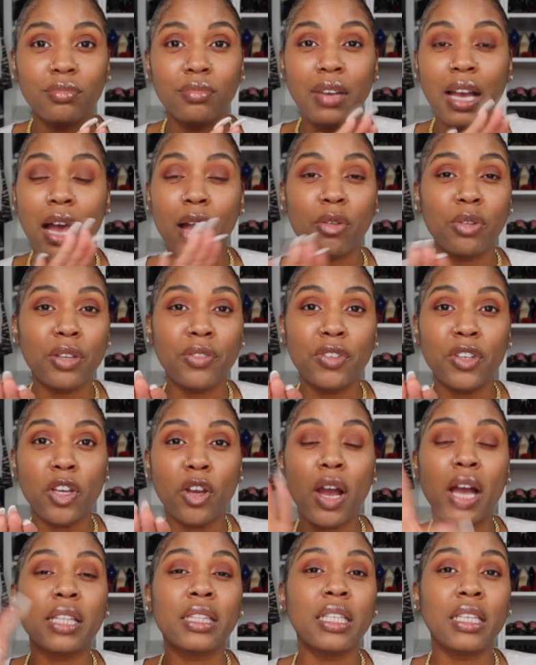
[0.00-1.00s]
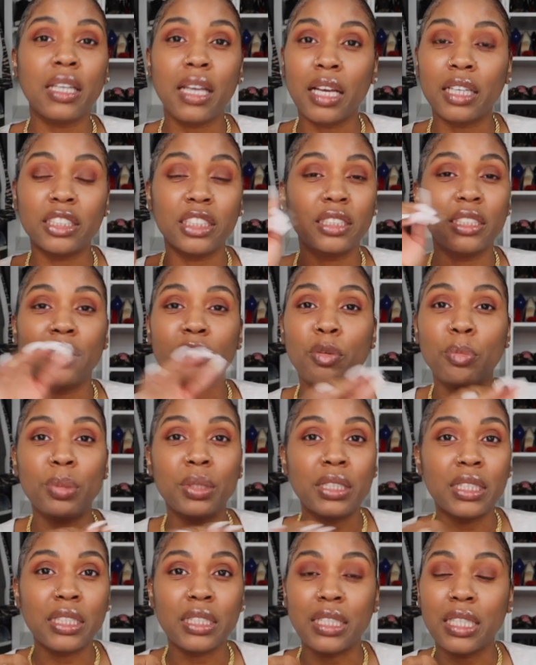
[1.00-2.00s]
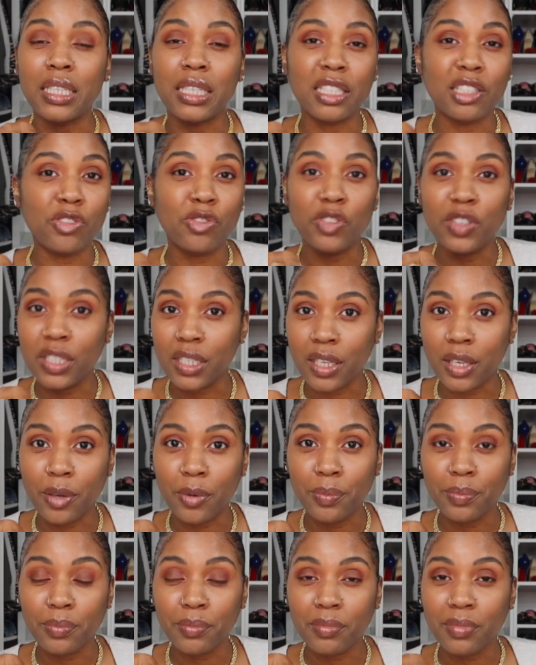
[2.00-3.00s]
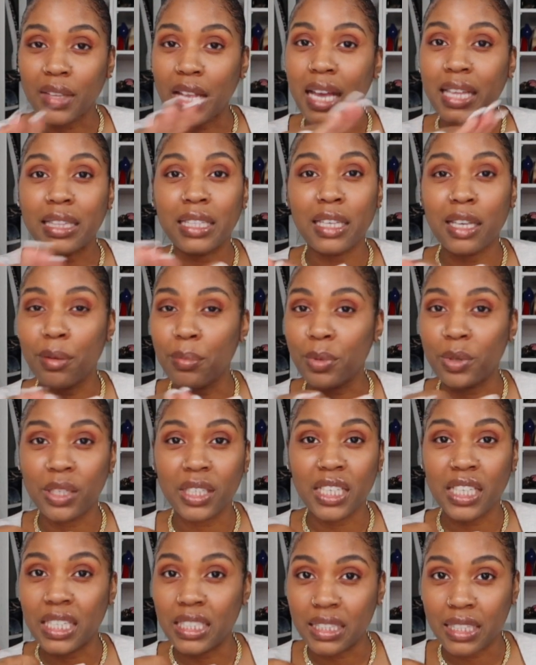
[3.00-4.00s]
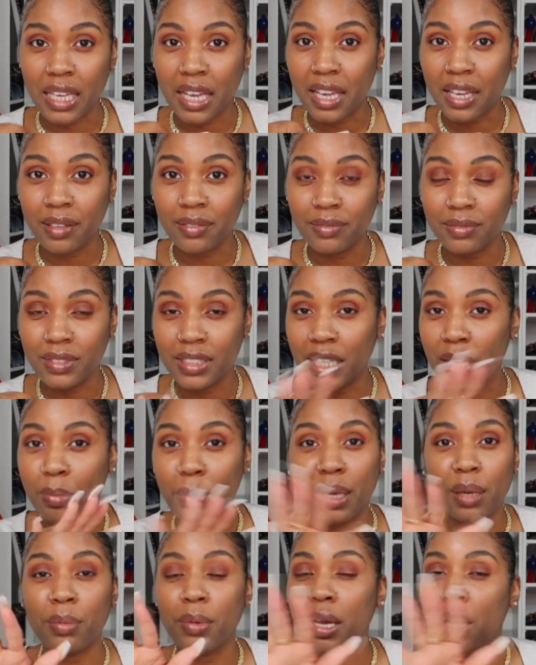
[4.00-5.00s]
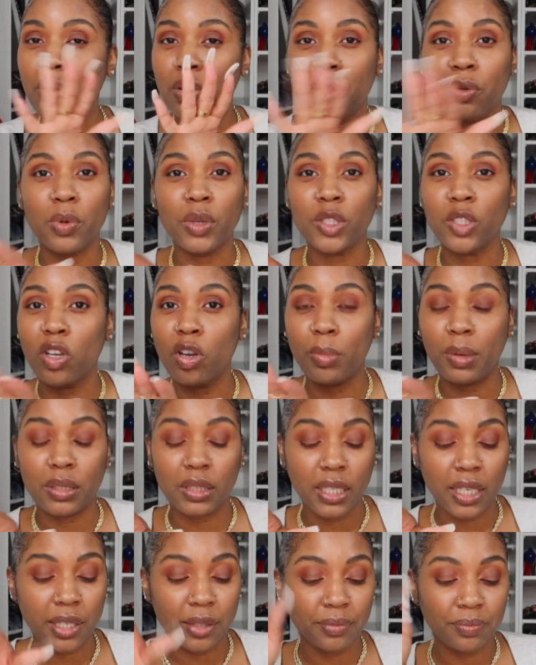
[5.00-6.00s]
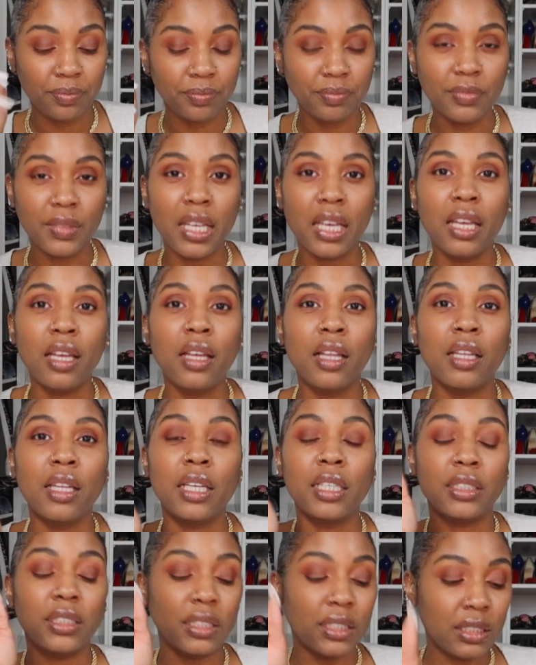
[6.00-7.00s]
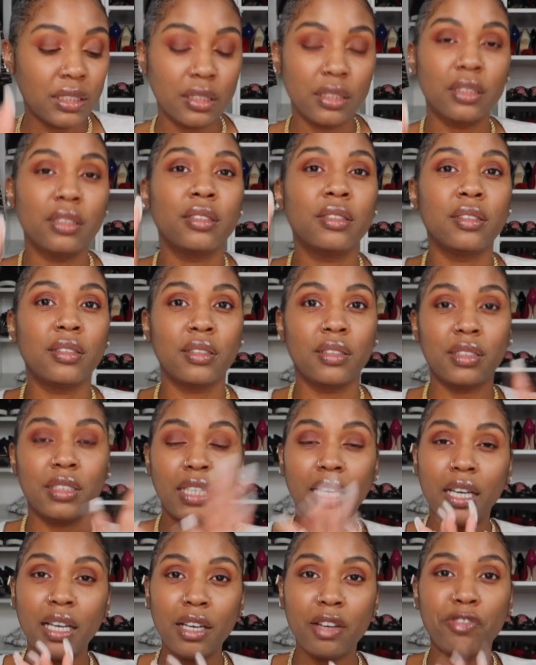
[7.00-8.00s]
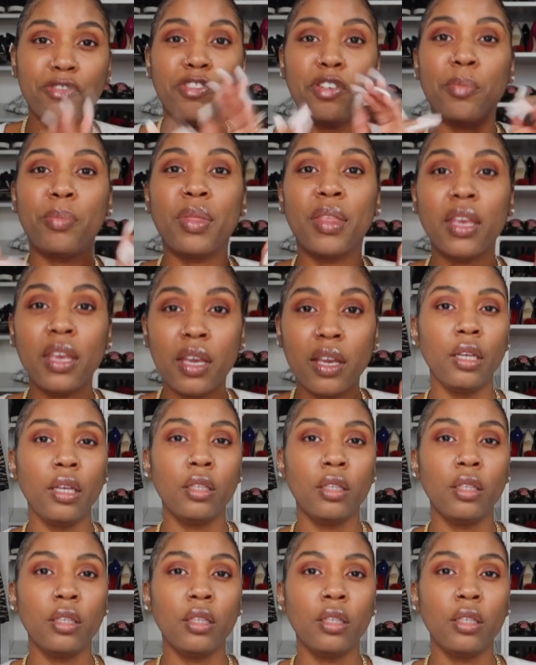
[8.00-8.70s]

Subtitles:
I don't even know. I think I shouldn't even put this in this video. I think I'm going to cut that. Yeah, babe, I don't even want to talk about that. Let's just cut from there.